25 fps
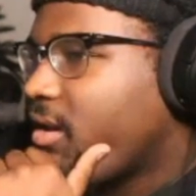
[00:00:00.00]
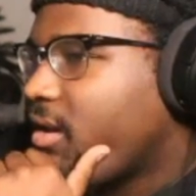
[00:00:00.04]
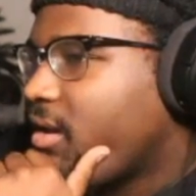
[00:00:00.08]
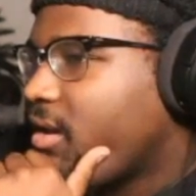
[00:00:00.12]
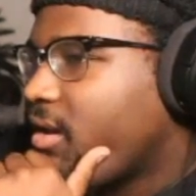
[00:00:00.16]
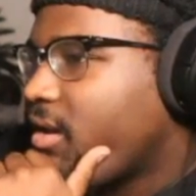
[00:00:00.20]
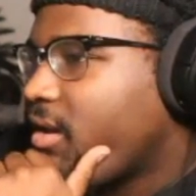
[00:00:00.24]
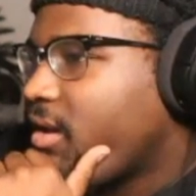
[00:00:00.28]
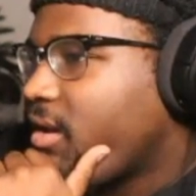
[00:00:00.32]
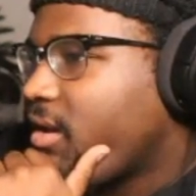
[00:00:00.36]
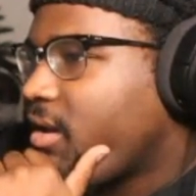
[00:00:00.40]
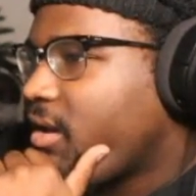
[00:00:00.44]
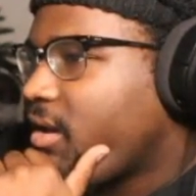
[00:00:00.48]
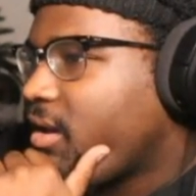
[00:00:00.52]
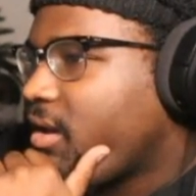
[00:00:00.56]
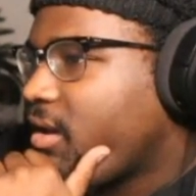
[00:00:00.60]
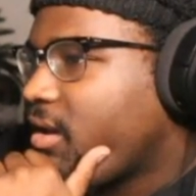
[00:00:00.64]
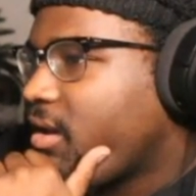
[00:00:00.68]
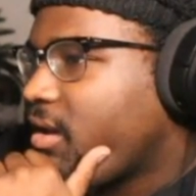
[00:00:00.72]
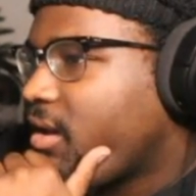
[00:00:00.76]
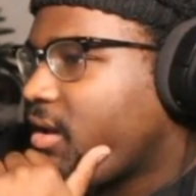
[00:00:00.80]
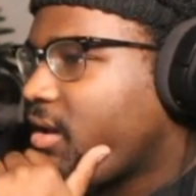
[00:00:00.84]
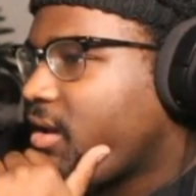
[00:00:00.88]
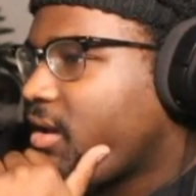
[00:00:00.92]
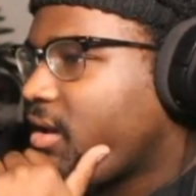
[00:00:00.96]

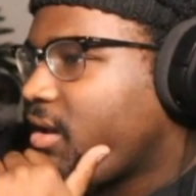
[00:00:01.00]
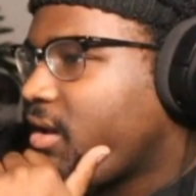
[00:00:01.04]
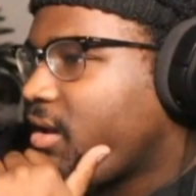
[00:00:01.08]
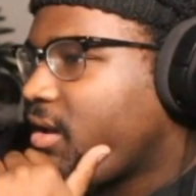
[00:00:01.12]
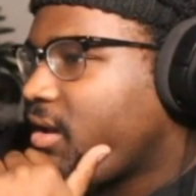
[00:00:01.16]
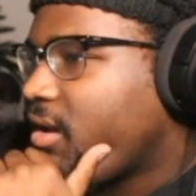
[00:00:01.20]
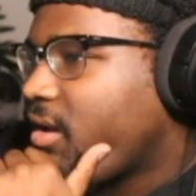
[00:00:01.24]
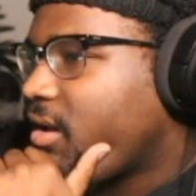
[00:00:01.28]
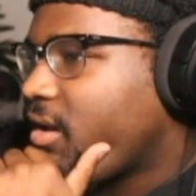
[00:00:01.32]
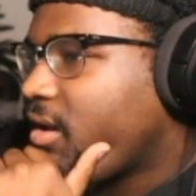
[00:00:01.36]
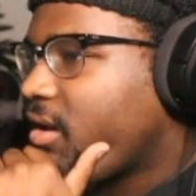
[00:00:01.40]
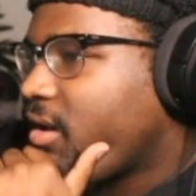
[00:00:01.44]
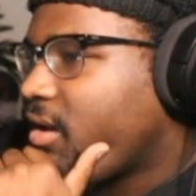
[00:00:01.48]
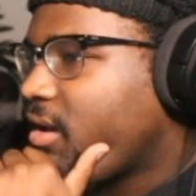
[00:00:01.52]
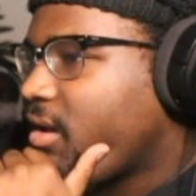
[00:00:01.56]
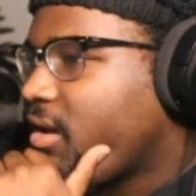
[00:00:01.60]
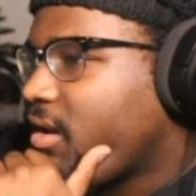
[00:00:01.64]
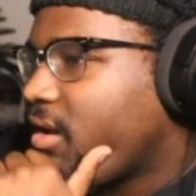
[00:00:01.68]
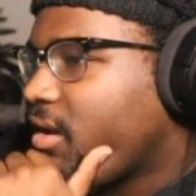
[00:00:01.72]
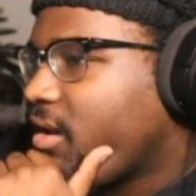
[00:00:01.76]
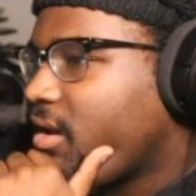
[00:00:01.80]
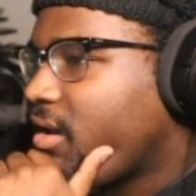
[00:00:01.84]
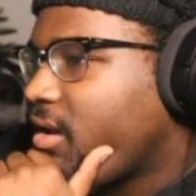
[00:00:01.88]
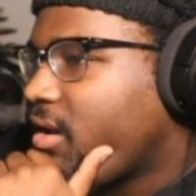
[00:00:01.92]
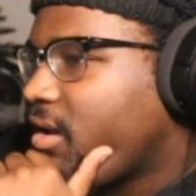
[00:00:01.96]

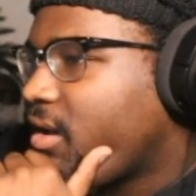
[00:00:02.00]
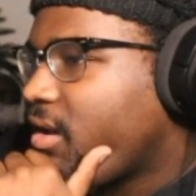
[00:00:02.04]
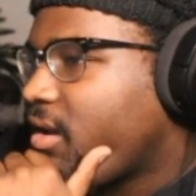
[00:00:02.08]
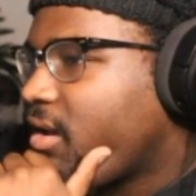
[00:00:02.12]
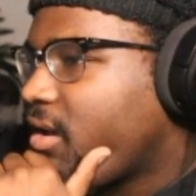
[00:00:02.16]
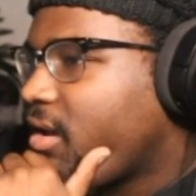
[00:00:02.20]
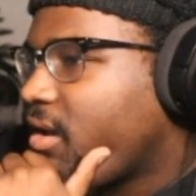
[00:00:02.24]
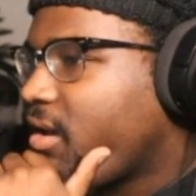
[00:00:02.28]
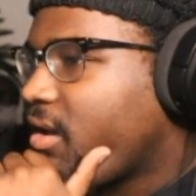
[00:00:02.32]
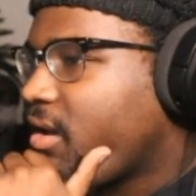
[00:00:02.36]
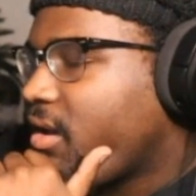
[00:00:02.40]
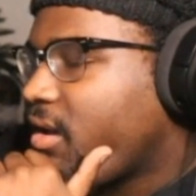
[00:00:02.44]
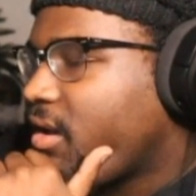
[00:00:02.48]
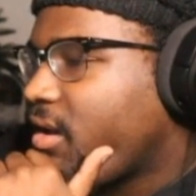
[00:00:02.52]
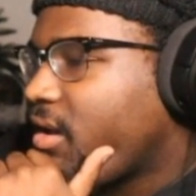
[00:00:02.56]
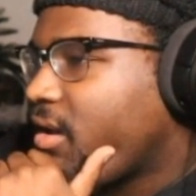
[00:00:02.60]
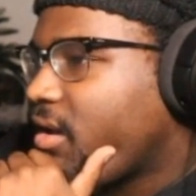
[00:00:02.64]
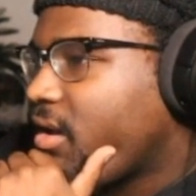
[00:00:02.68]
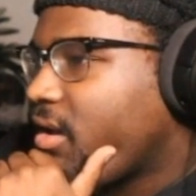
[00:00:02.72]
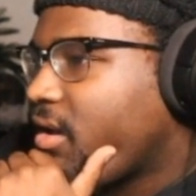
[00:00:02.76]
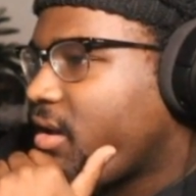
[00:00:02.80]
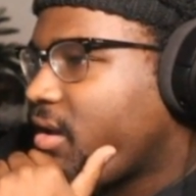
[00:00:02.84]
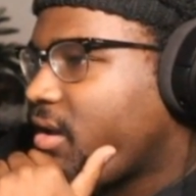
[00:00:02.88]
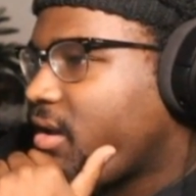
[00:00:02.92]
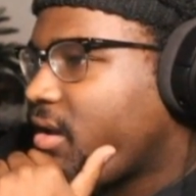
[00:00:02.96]

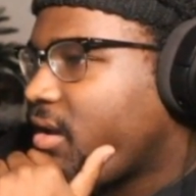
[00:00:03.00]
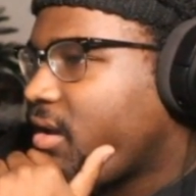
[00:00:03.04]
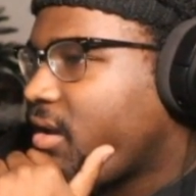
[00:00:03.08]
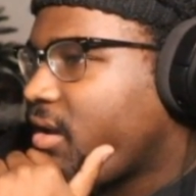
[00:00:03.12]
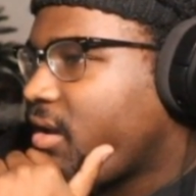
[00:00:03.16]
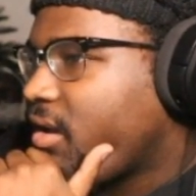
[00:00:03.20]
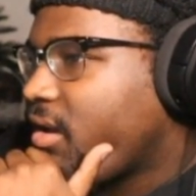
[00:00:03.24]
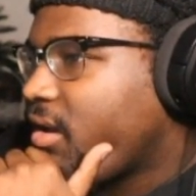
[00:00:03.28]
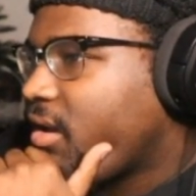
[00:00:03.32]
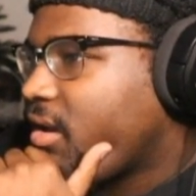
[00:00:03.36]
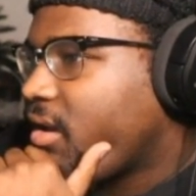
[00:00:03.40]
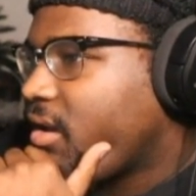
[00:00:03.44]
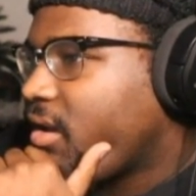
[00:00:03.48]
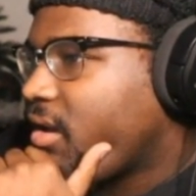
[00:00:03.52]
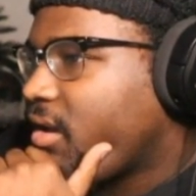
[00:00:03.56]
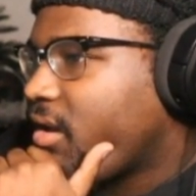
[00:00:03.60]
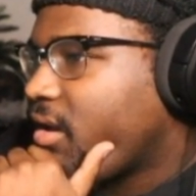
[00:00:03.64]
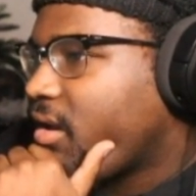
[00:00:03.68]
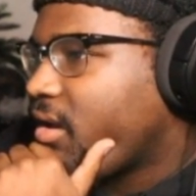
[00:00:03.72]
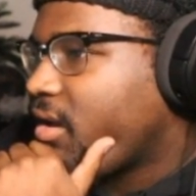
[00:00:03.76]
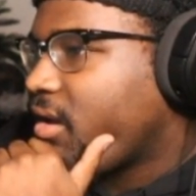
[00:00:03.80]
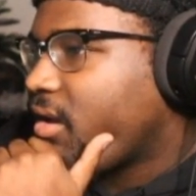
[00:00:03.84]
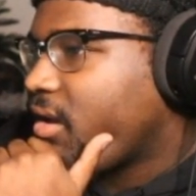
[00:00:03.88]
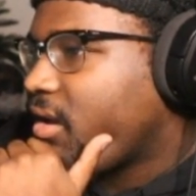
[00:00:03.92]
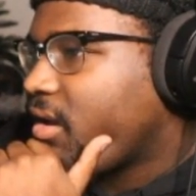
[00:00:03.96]

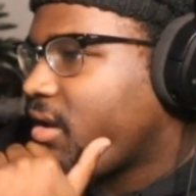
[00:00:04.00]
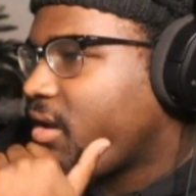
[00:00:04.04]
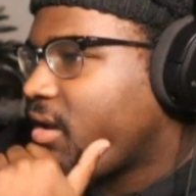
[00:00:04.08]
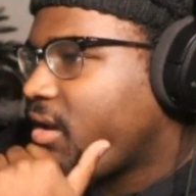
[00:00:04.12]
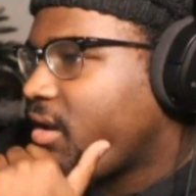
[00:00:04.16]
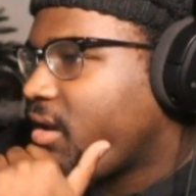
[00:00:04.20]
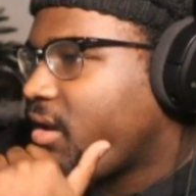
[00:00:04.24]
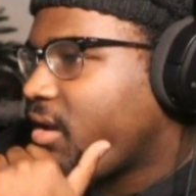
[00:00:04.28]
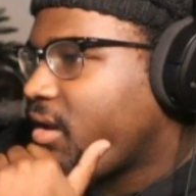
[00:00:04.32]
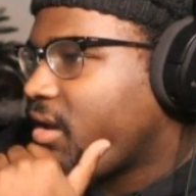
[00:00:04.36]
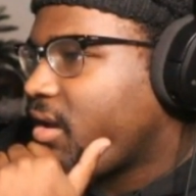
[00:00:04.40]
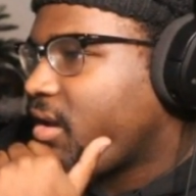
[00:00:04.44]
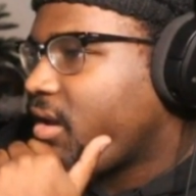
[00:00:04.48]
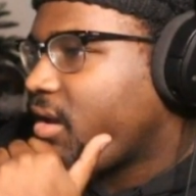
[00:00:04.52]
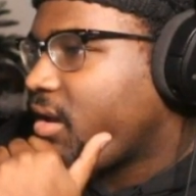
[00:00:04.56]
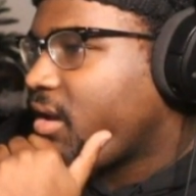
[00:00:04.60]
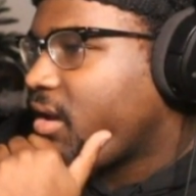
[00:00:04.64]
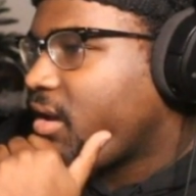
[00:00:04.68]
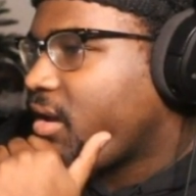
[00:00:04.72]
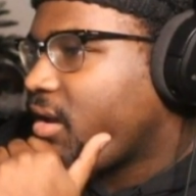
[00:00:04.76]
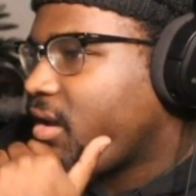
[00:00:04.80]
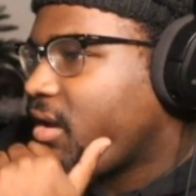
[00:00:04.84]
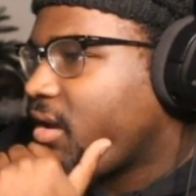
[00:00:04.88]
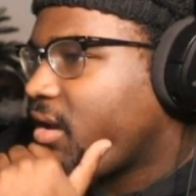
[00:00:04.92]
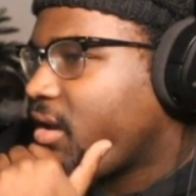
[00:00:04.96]

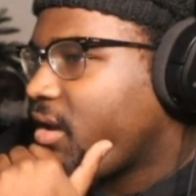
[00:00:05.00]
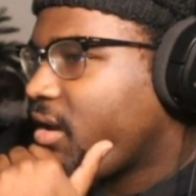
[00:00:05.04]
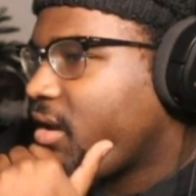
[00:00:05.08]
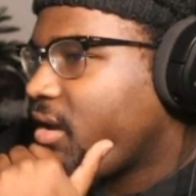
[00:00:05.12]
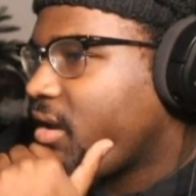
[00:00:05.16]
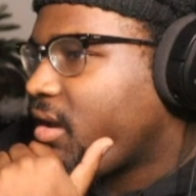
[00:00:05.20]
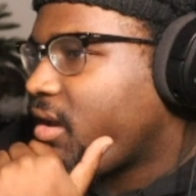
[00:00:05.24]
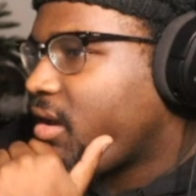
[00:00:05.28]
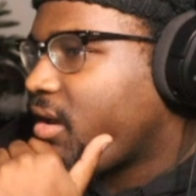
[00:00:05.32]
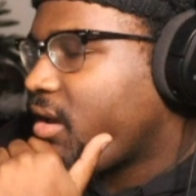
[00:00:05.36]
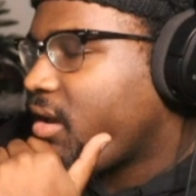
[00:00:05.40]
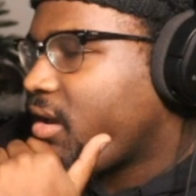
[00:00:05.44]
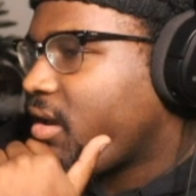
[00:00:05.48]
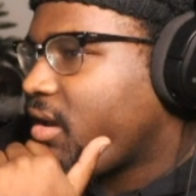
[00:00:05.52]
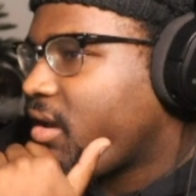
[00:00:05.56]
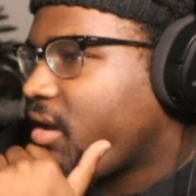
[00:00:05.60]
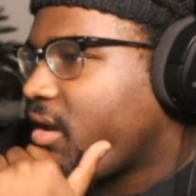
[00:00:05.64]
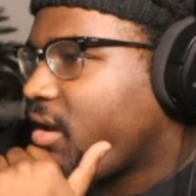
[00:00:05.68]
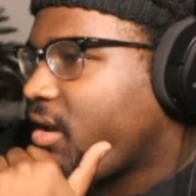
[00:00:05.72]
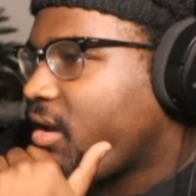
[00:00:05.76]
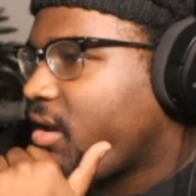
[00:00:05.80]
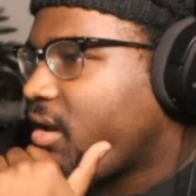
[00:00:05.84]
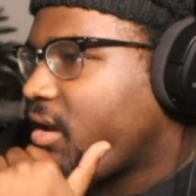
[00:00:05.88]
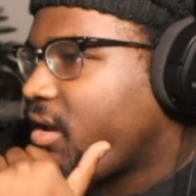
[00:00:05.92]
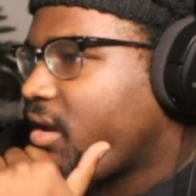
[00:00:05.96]

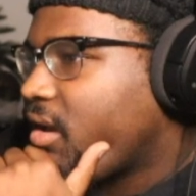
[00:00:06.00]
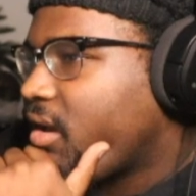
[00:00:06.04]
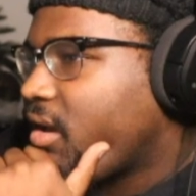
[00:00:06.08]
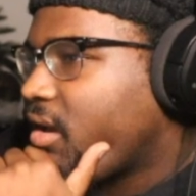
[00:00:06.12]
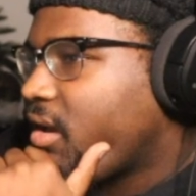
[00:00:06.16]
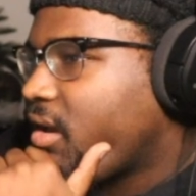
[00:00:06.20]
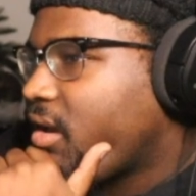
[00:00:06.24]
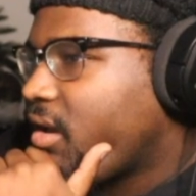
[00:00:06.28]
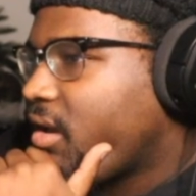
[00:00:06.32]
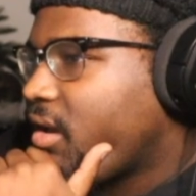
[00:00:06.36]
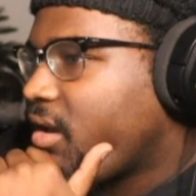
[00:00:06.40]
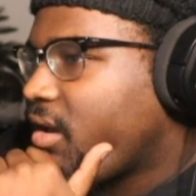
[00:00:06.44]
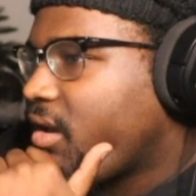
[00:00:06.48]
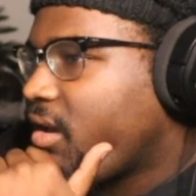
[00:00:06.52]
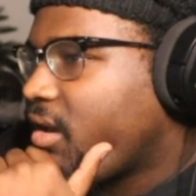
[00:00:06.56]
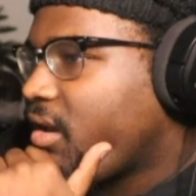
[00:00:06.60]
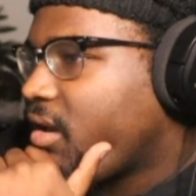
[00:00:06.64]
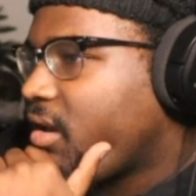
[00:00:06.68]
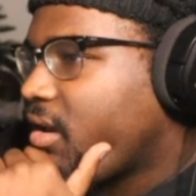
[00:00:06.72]
No words are spoken by the person on screen.